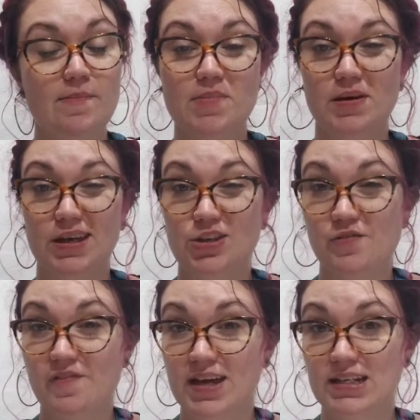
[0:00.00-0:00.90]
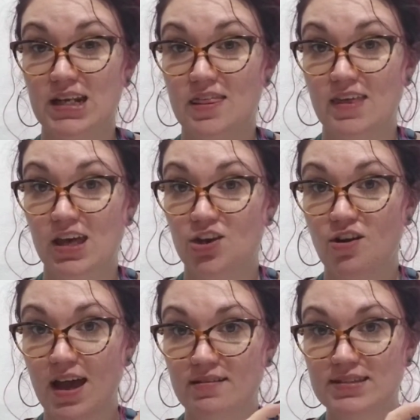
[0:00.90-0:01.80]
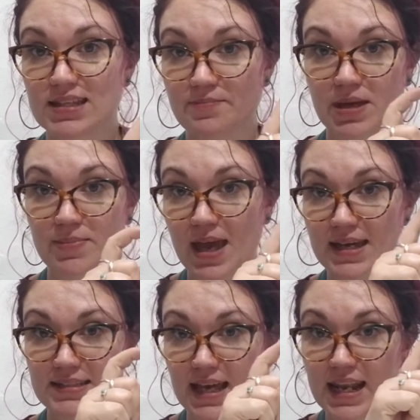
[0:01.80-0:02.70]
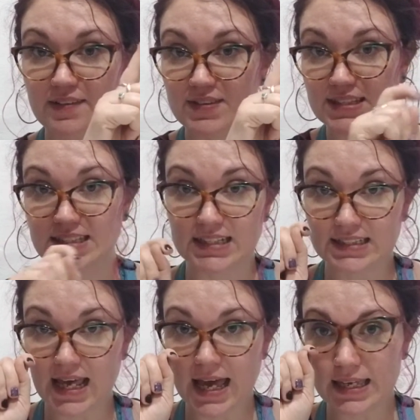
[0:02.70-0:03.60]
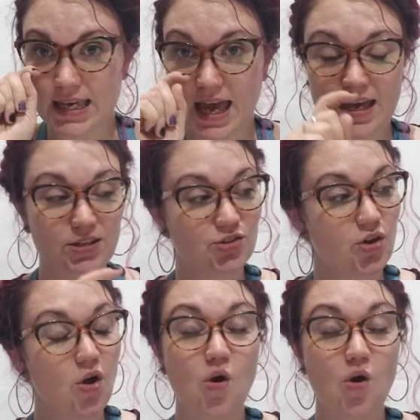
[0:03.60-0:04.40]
but can you find anything in your house that maybe has kind of a zigzaggy edge,